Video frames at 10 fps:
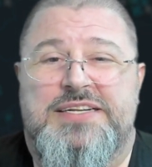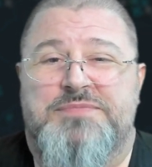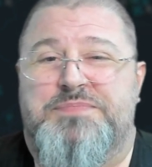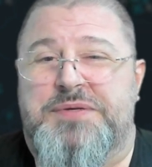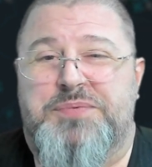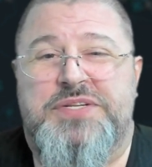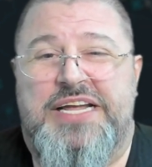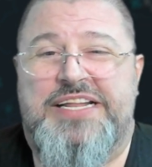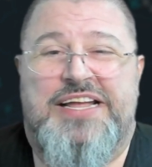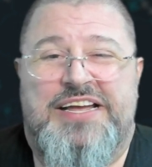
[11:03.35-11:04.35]
People
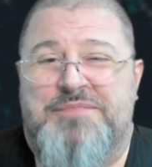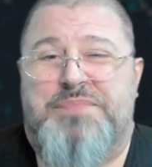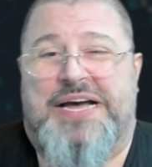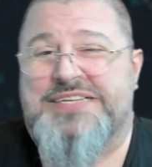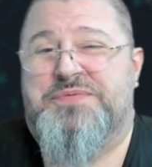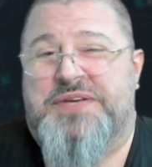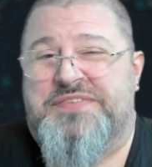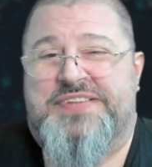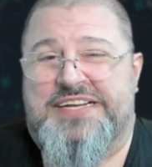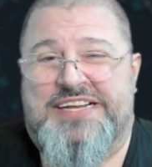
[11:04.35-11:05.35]
that past
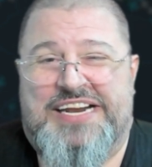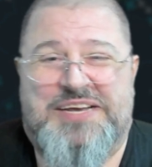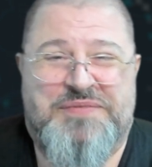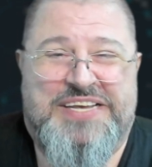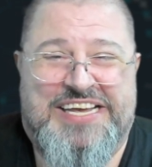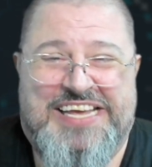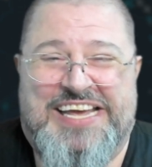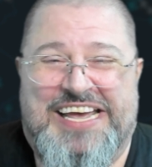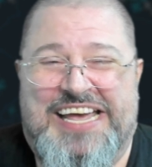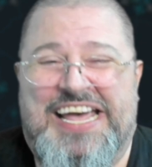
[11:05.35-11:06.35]
50 like me
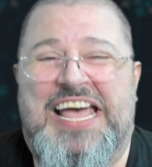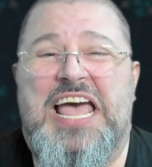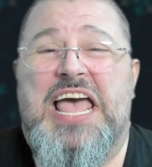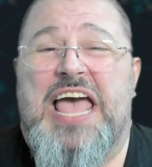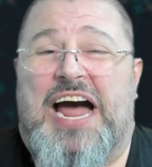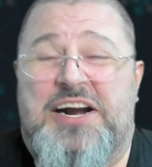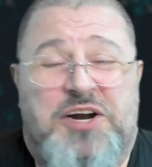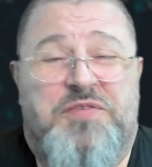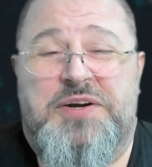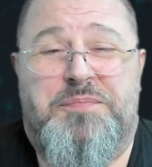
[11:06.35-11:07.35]
are not
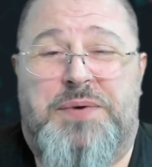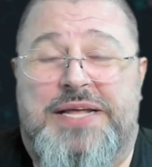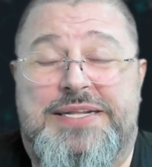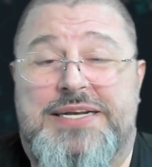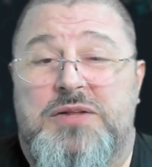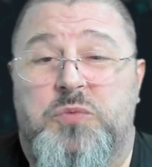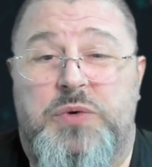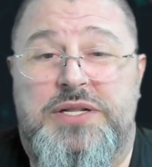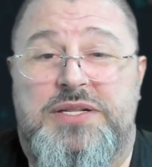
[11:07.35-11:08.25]
very practical with